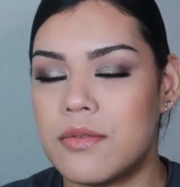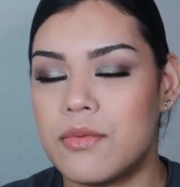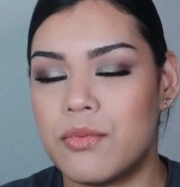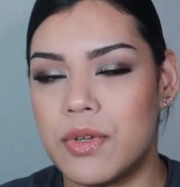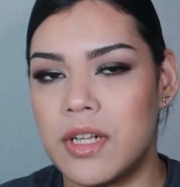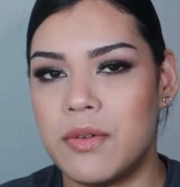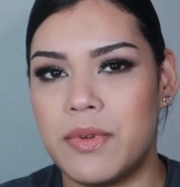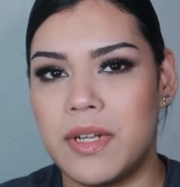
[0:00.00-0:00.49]

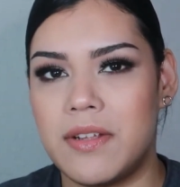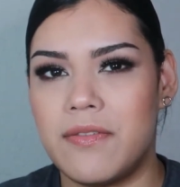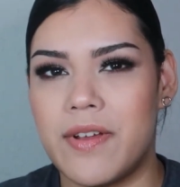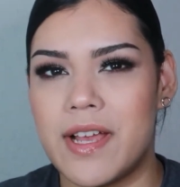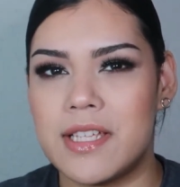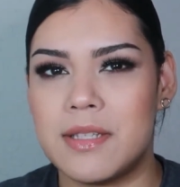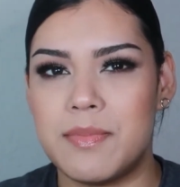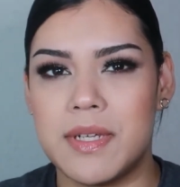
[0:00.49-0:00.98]
really
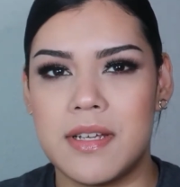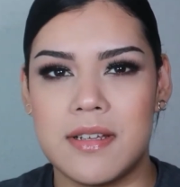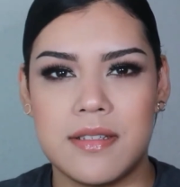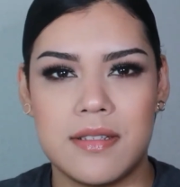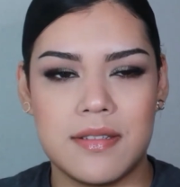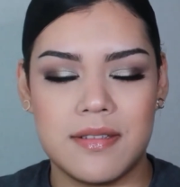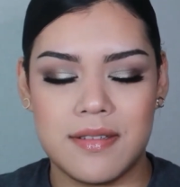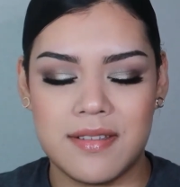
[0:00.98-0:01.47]
fast, because
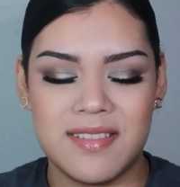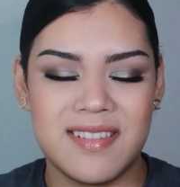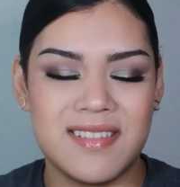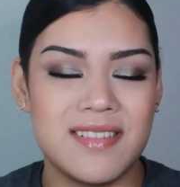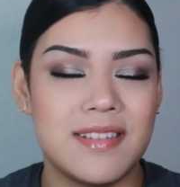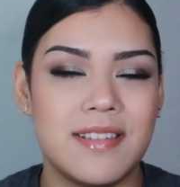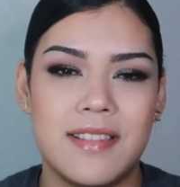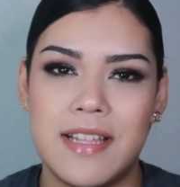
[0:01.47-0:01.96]

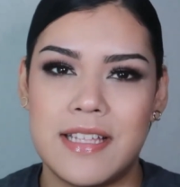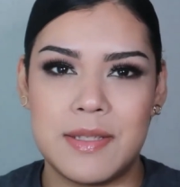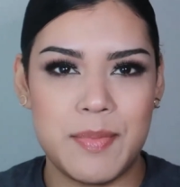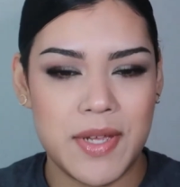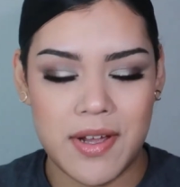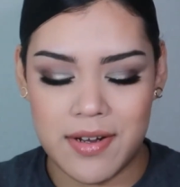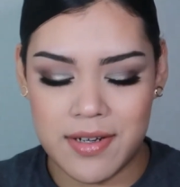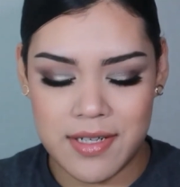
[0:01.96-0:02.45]
let's
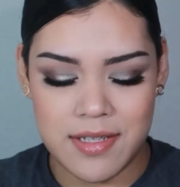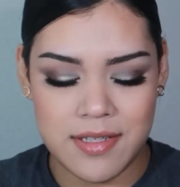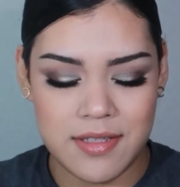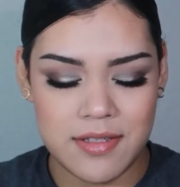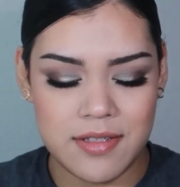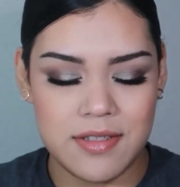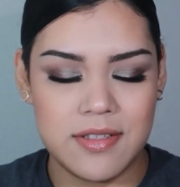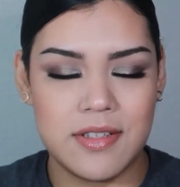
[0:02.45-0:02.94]
be
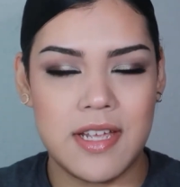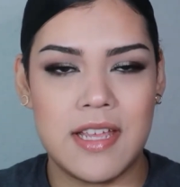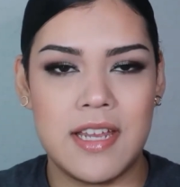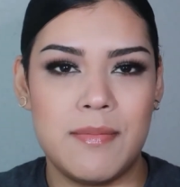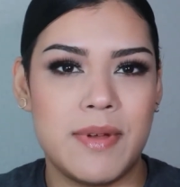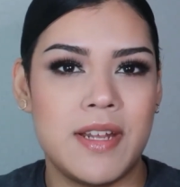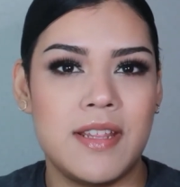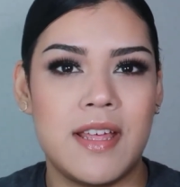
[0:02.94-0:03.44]
honest,
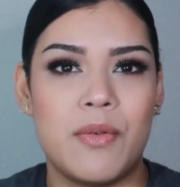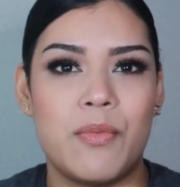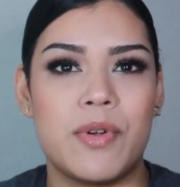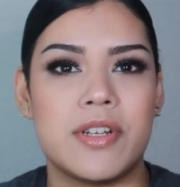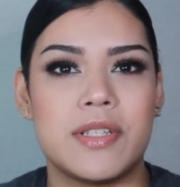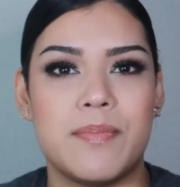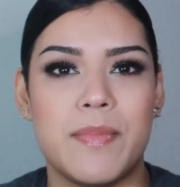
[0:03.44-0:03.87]
anybody that wears